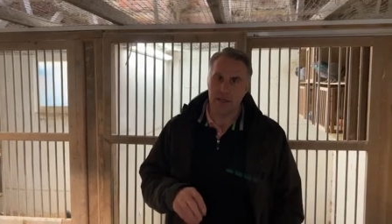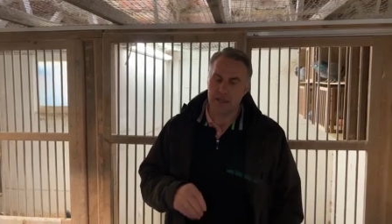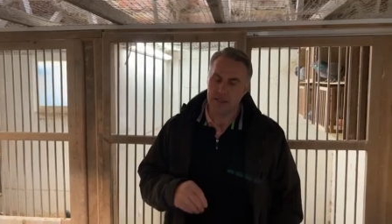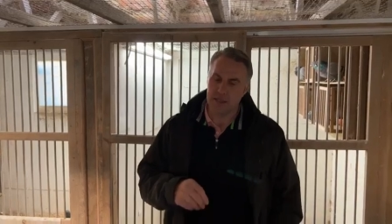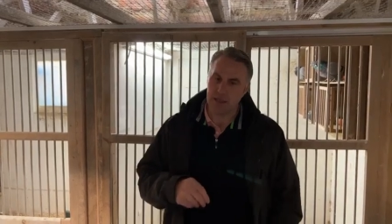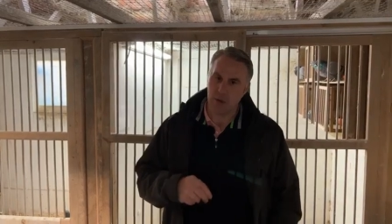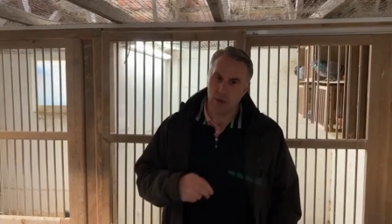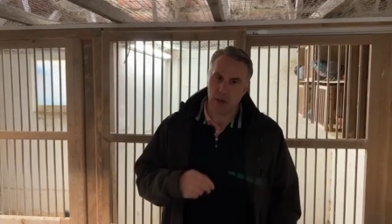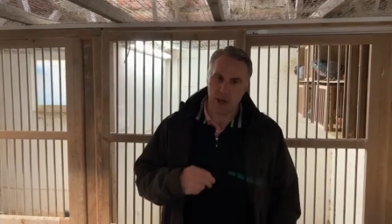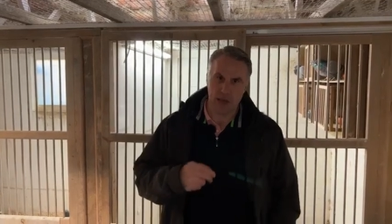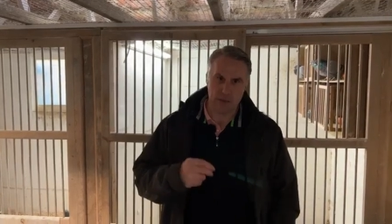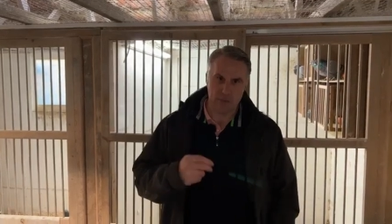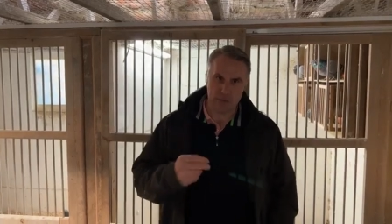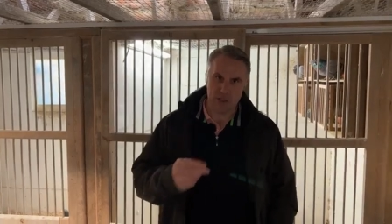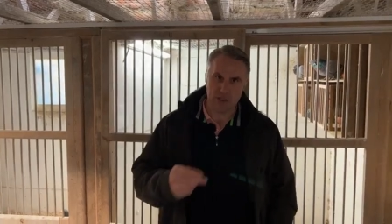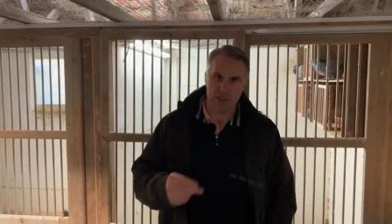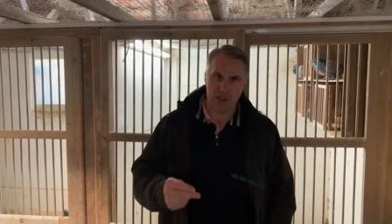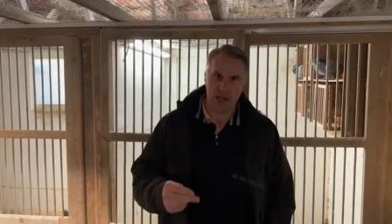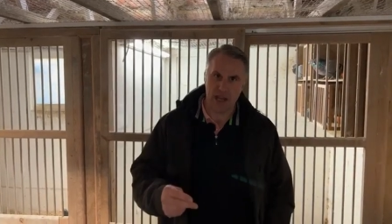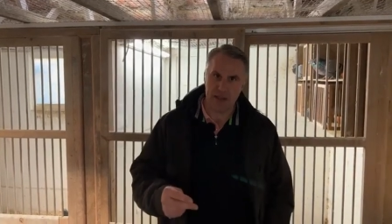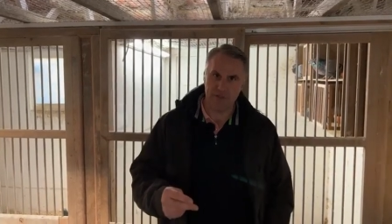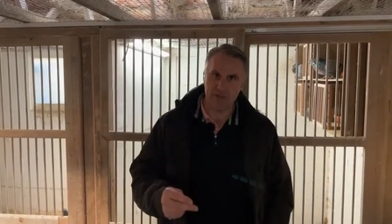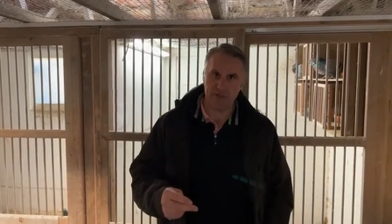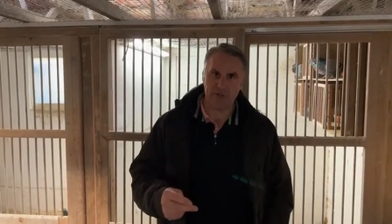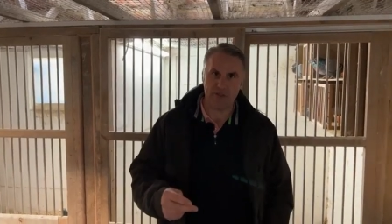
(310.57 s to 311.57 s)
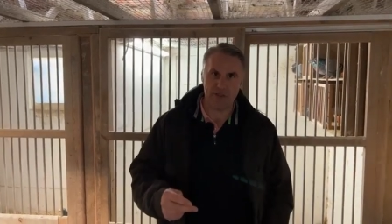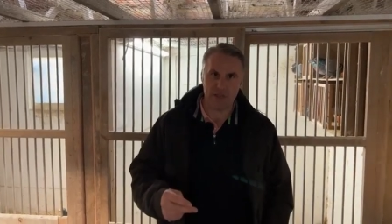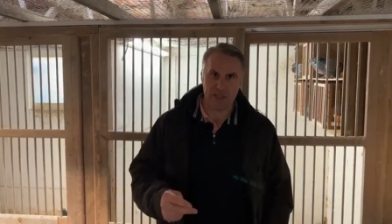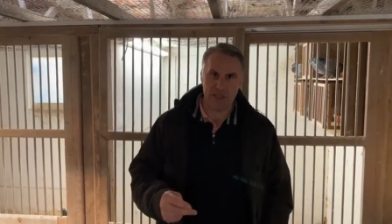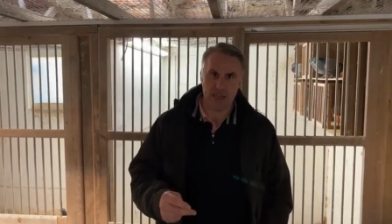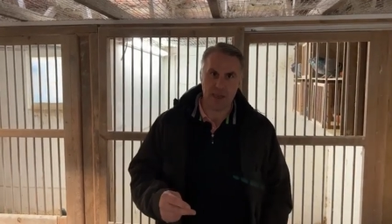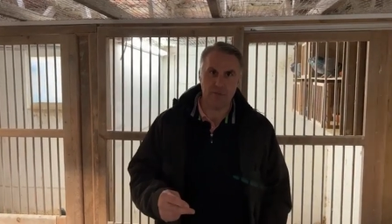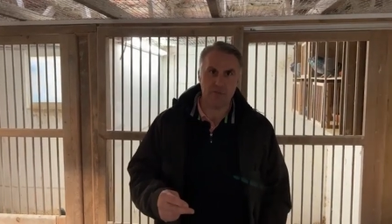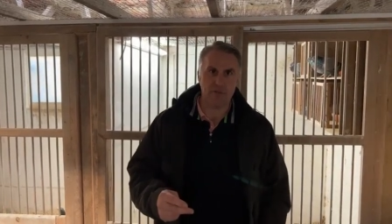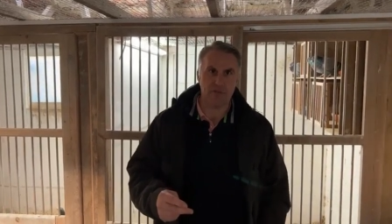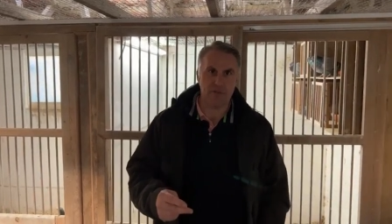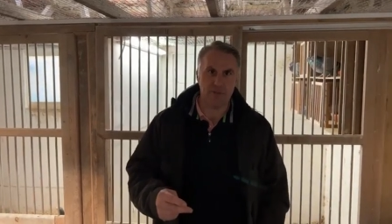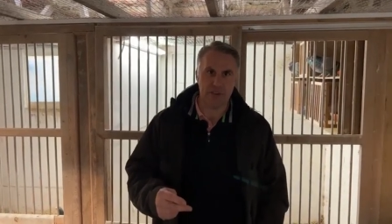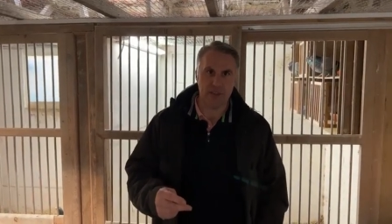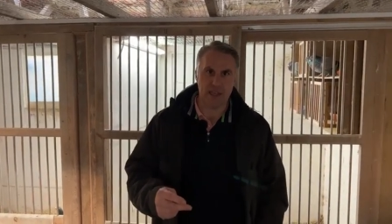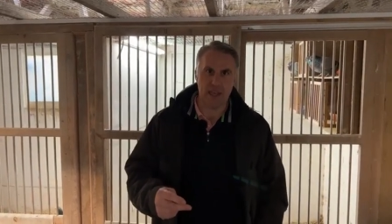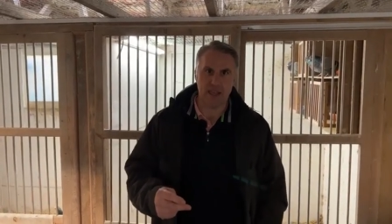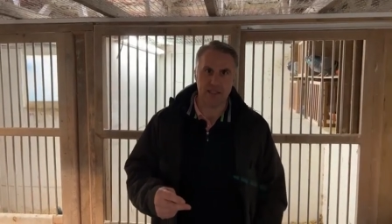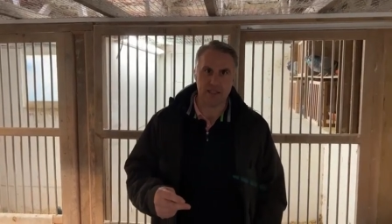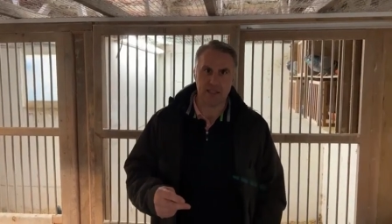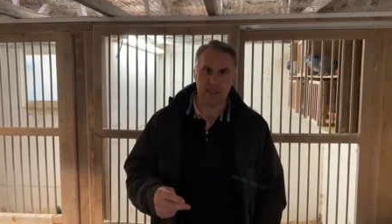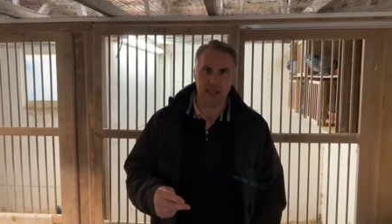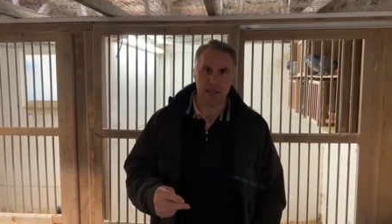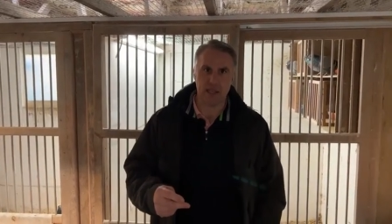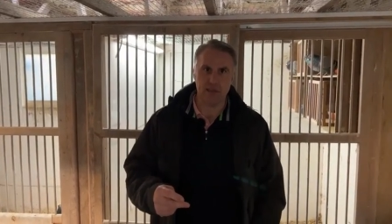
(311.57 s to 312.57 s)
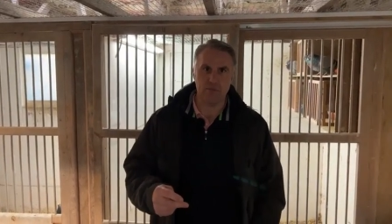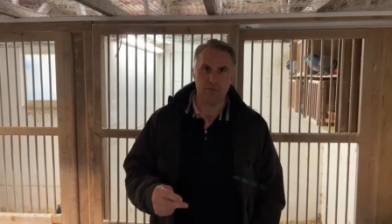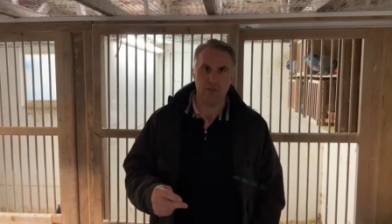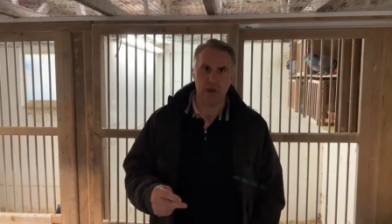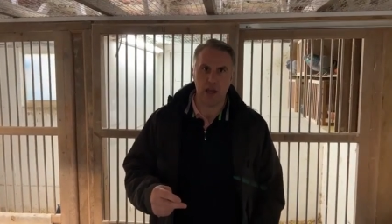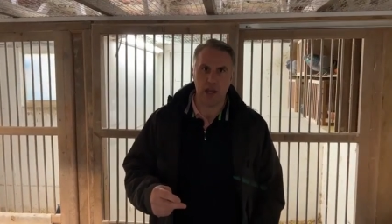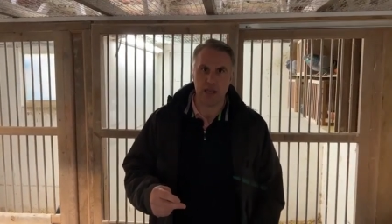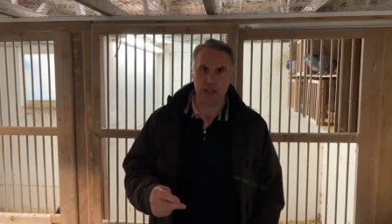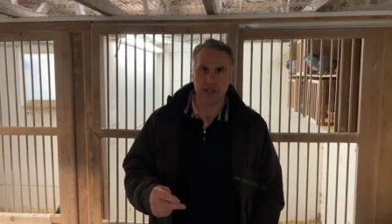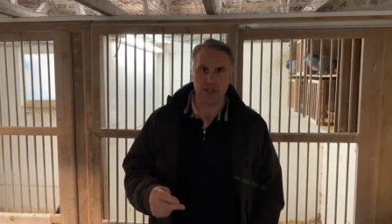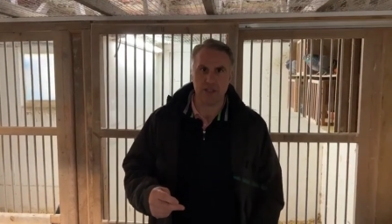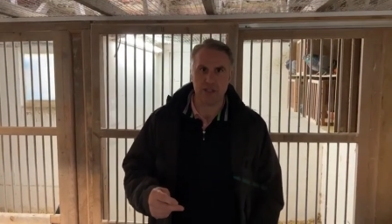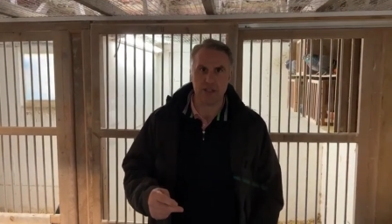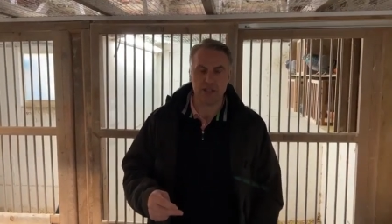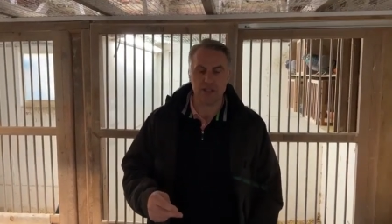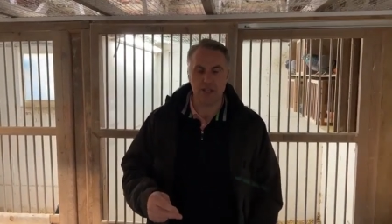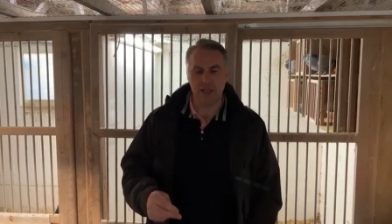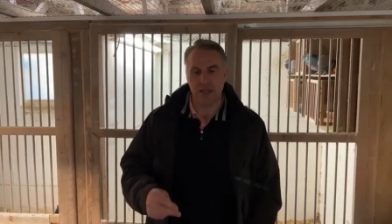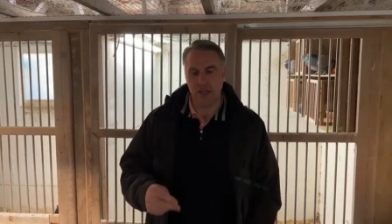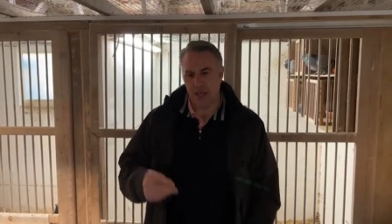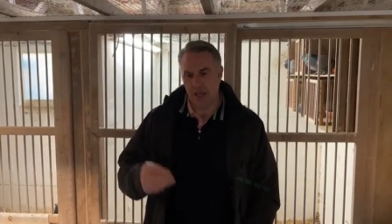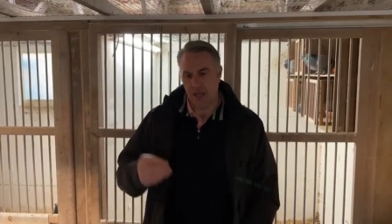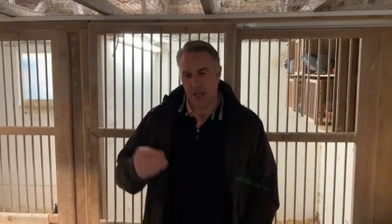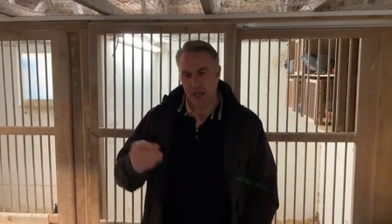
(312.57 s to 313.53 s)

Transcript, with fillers: So I was 9th and 10th in that same race.